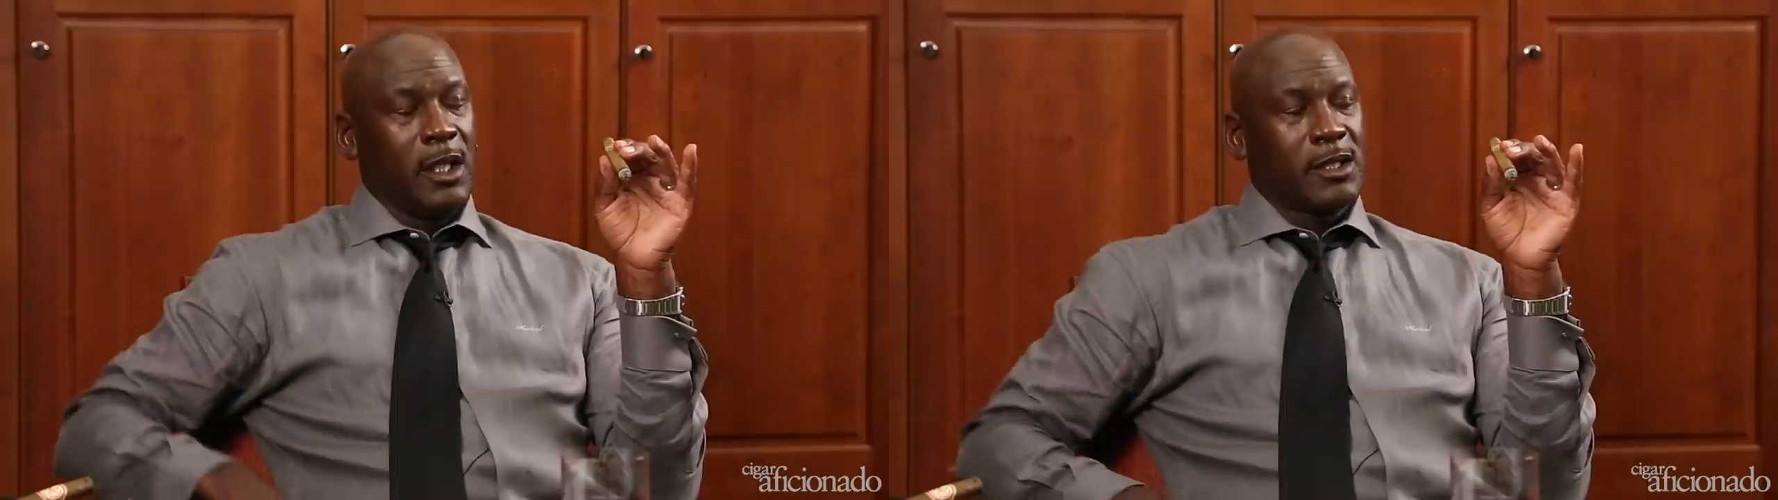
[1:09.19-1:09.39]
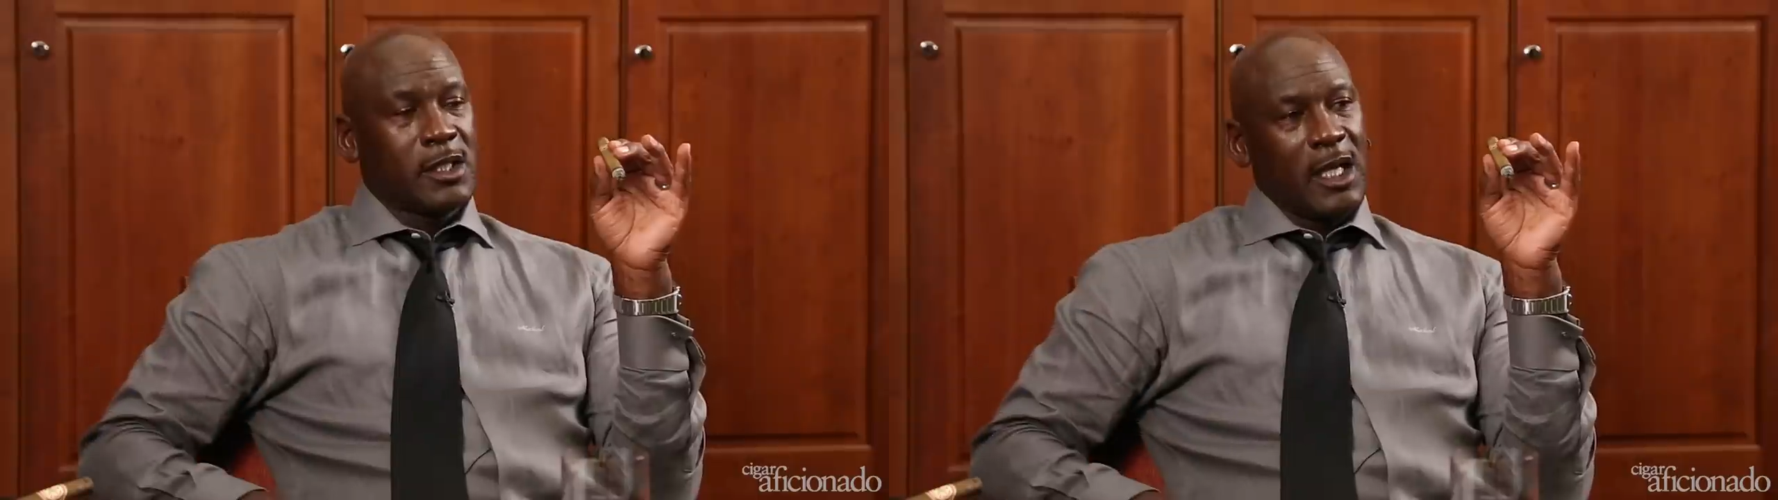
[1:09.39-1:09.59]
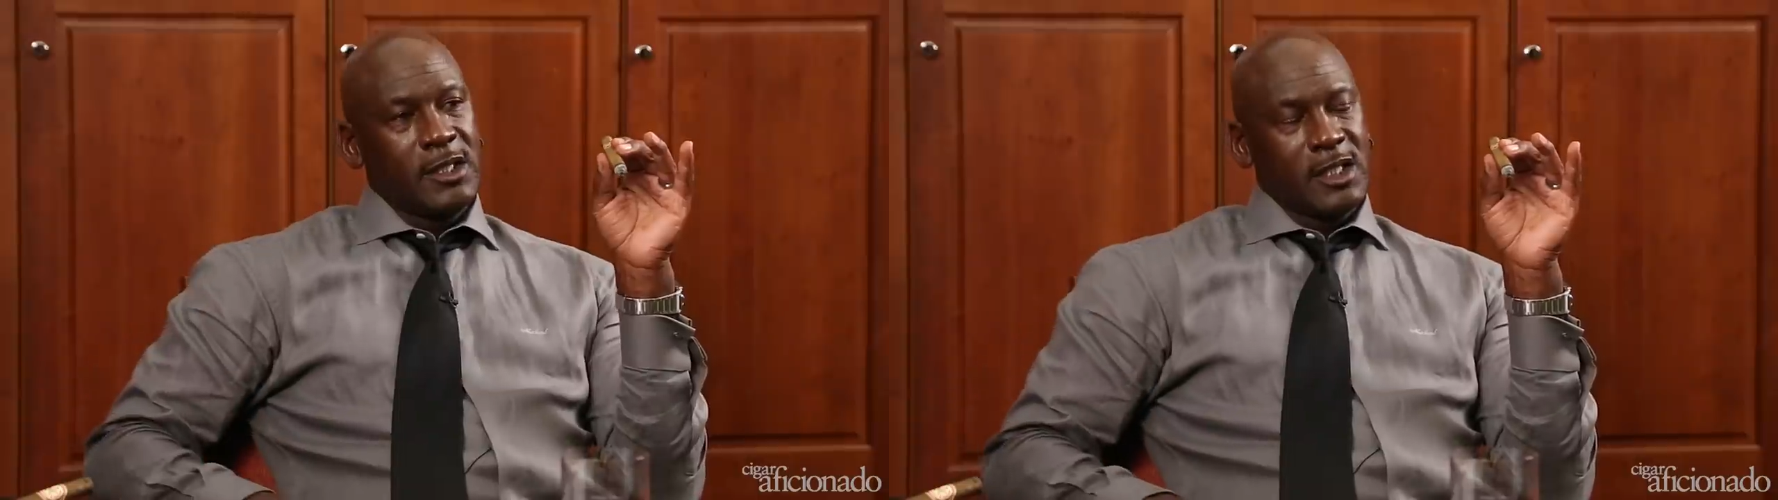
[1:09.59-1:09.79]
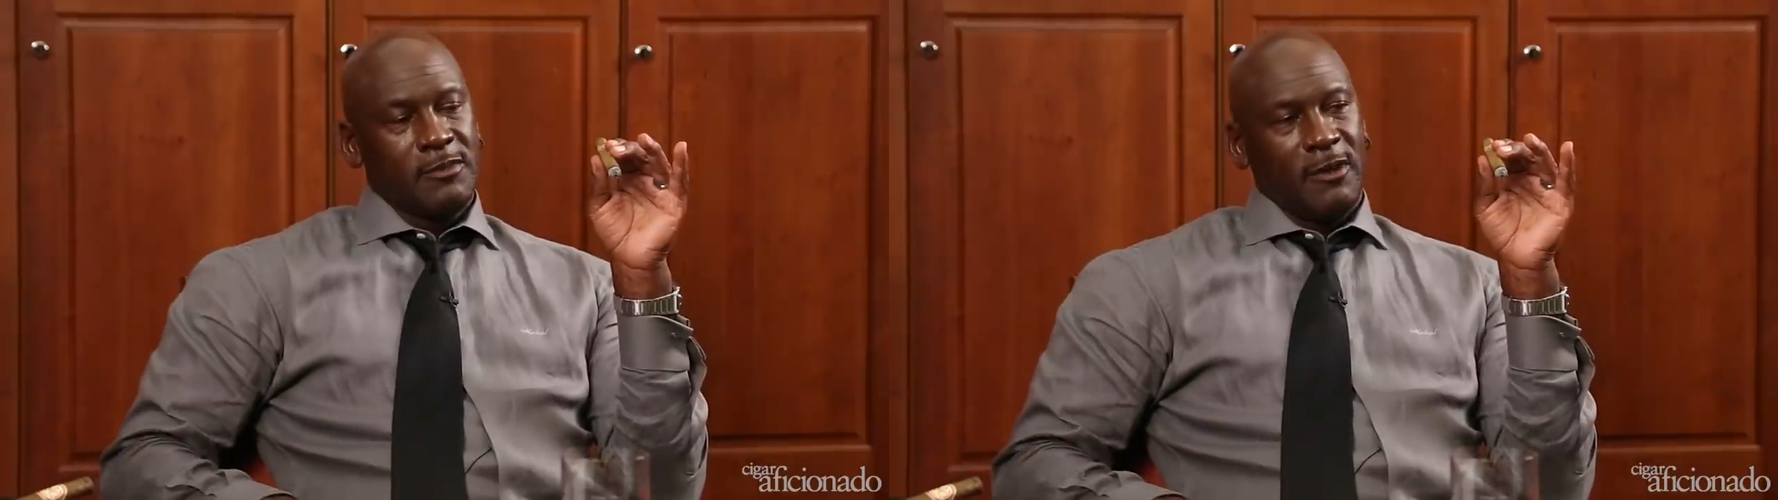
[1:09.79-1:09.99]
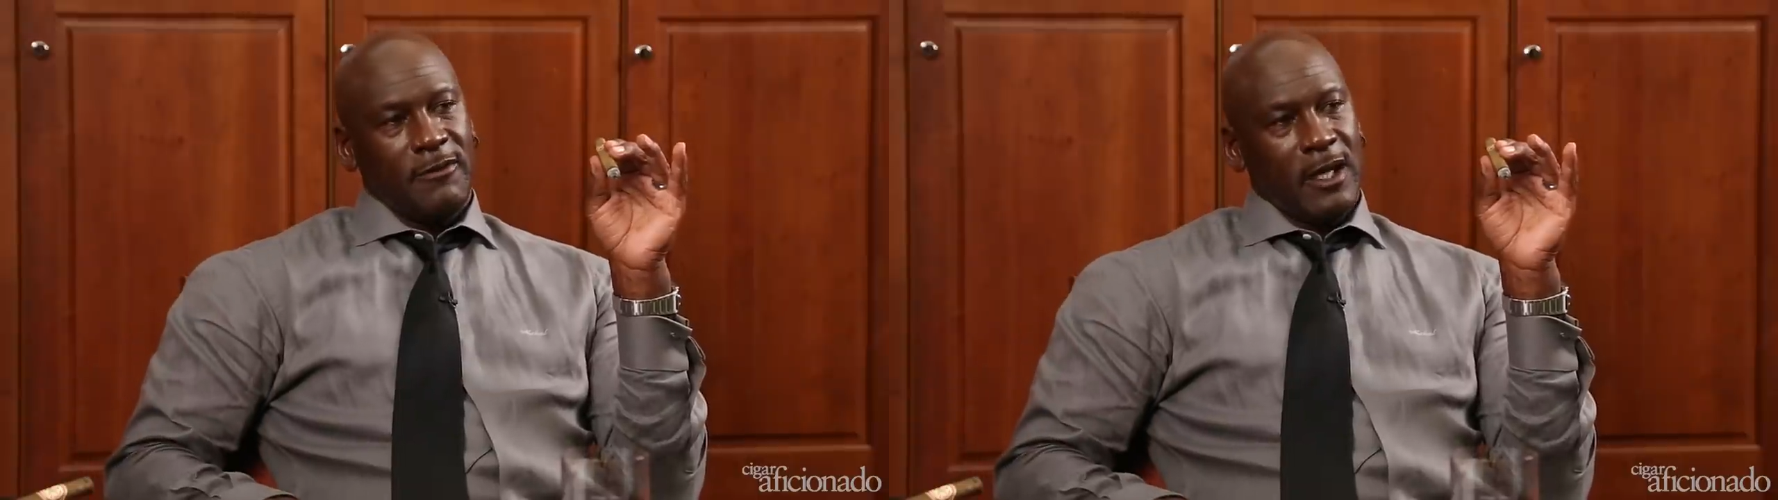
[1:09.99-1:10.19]
It's not
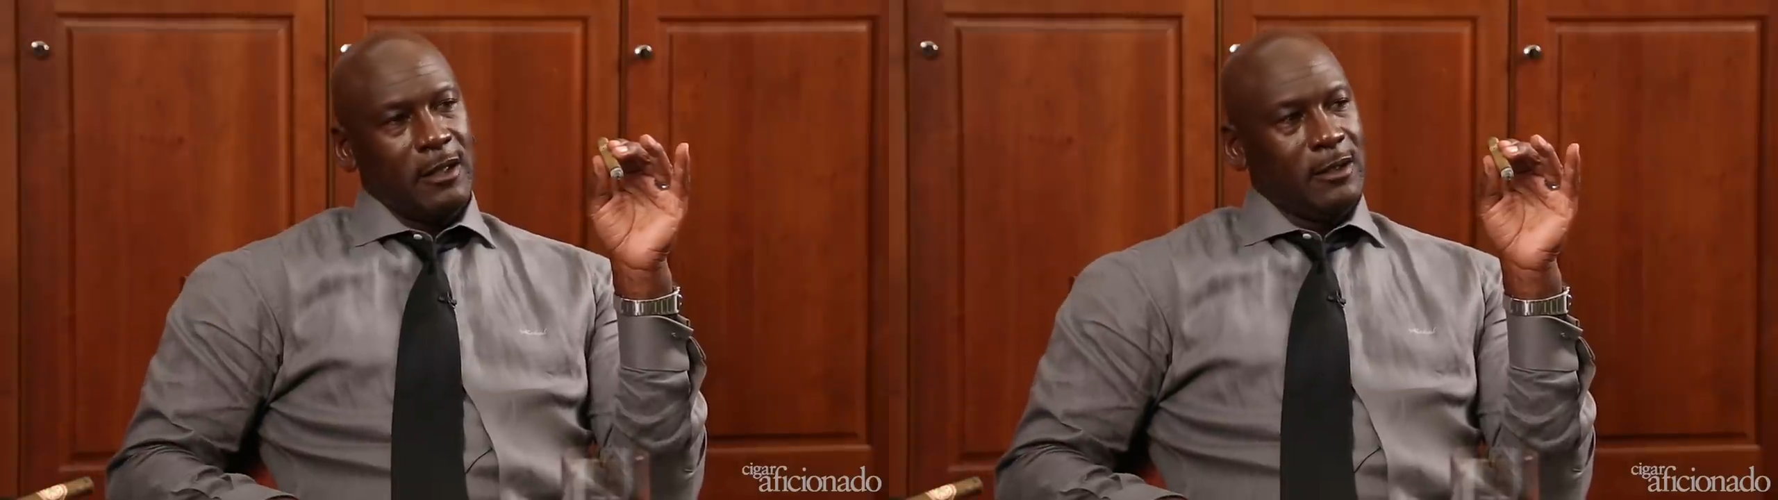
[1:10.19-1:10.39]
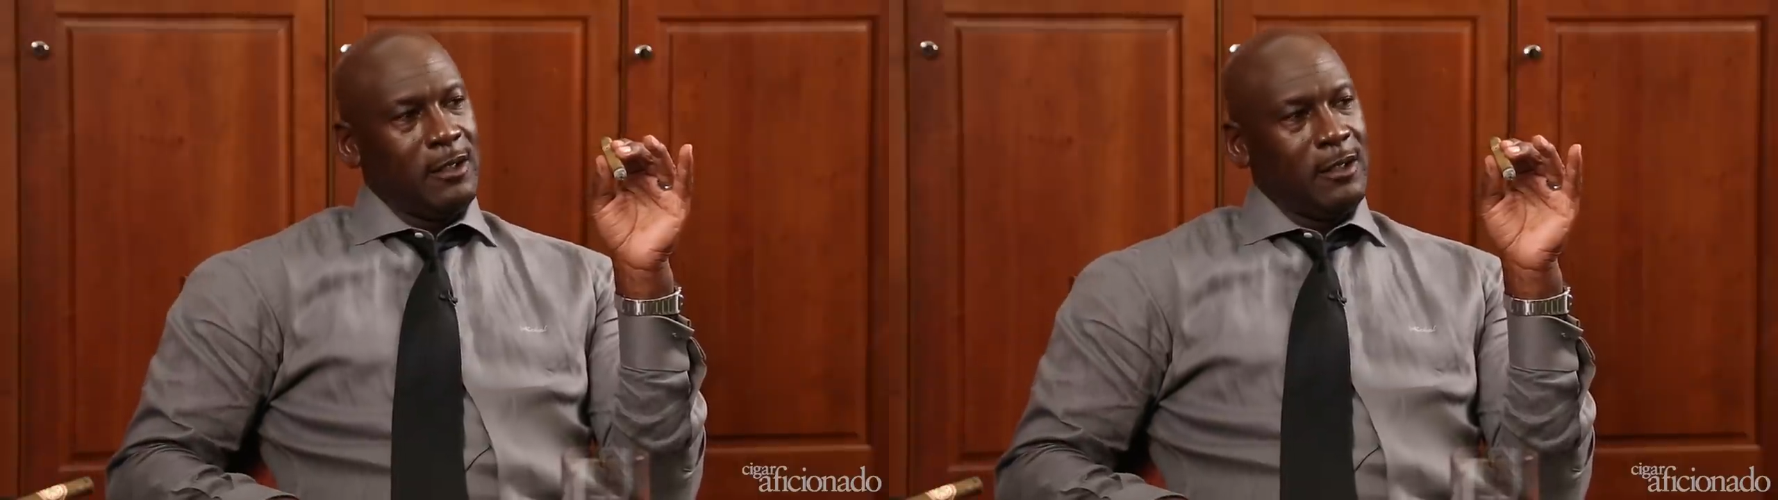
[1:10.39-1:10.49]
just my father.